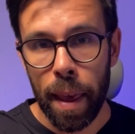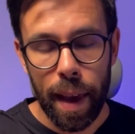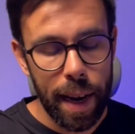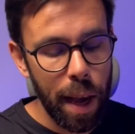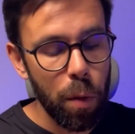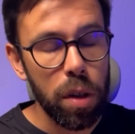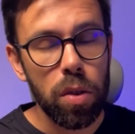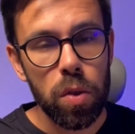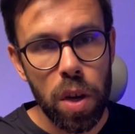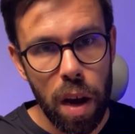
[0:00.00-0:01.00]
And I want
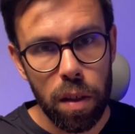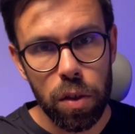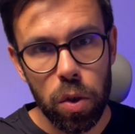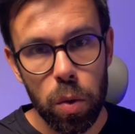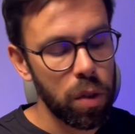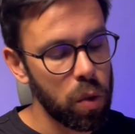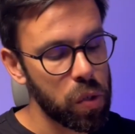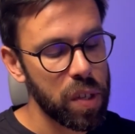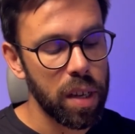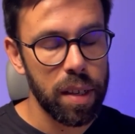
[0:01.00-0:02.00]
to challenge you to
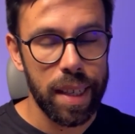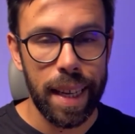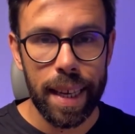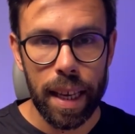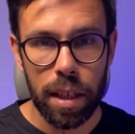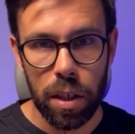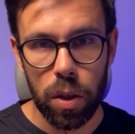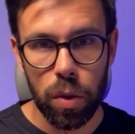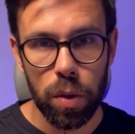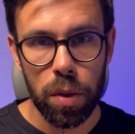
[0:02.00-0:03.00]
start taking
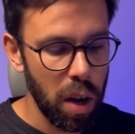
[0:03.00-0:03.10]
note